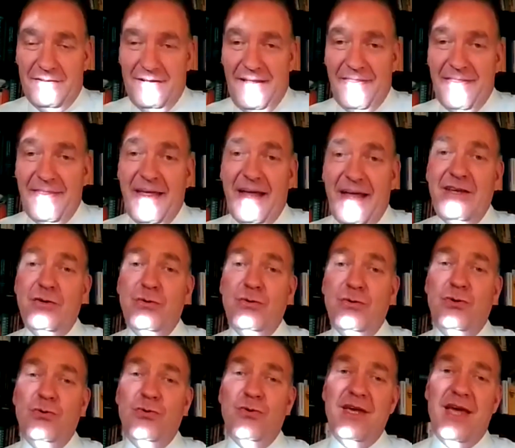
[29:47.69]
And then you
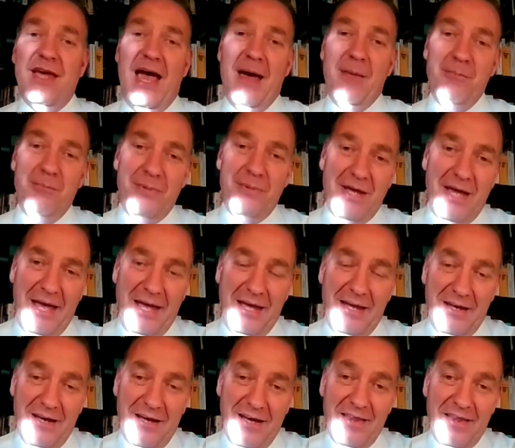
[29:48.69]
do the
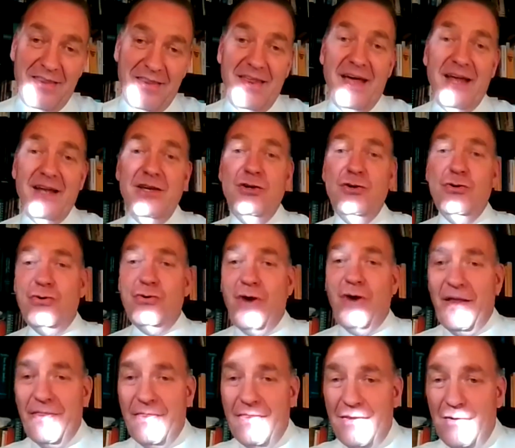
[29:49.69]
MBA, and then you
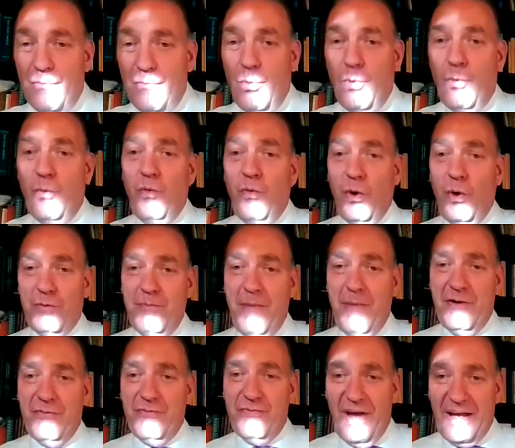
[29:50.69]
run the wood
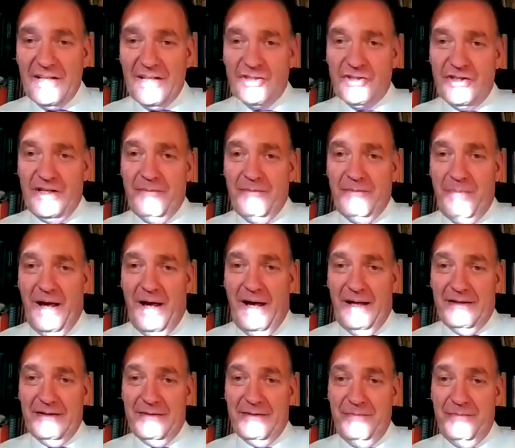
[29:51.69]
manufacturing
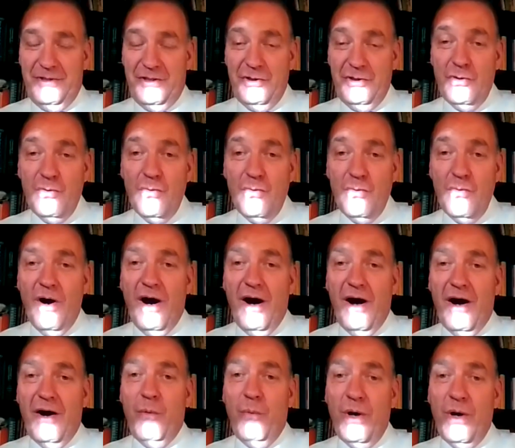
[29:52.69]
plant. You
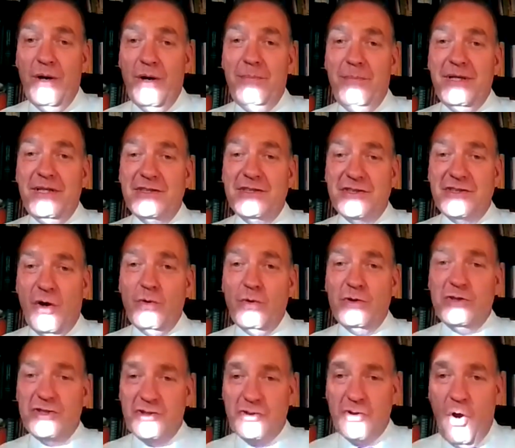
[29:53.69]
will be so
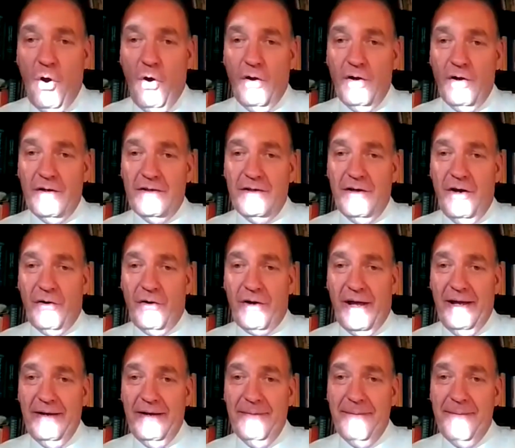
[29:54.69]
strong,
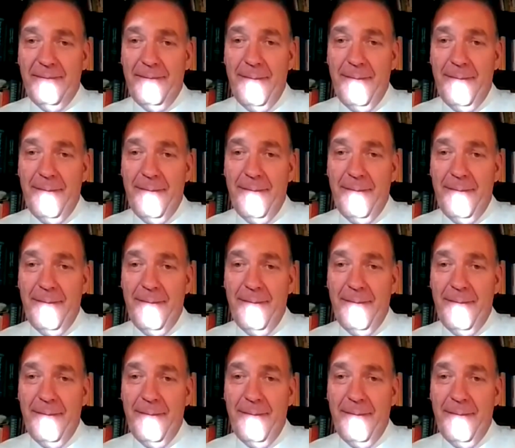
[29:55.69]
okay?